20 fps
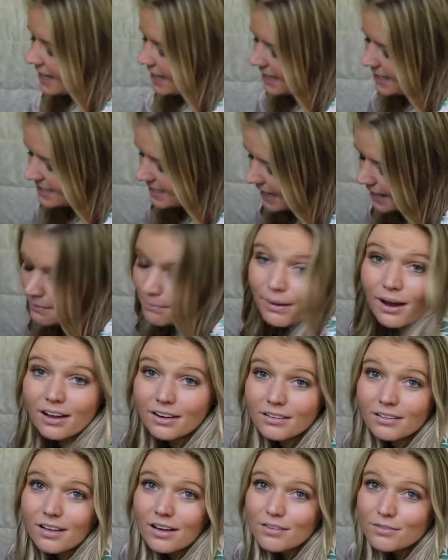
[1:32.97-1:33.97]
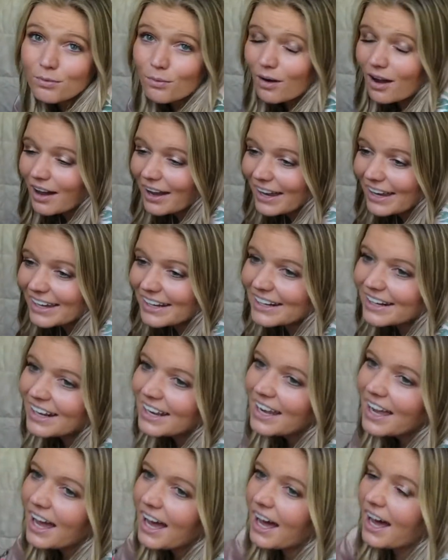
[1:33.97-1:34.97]
is a bottle of wine
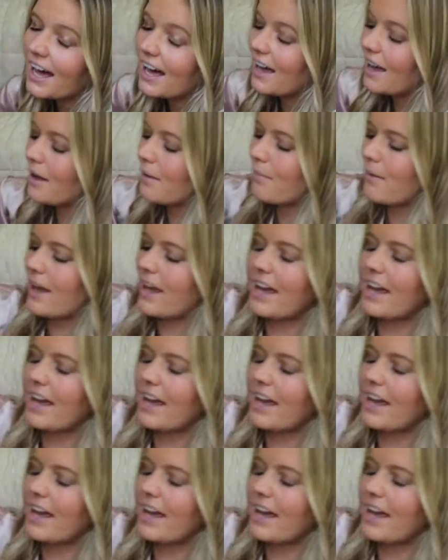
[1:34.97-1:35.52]
um,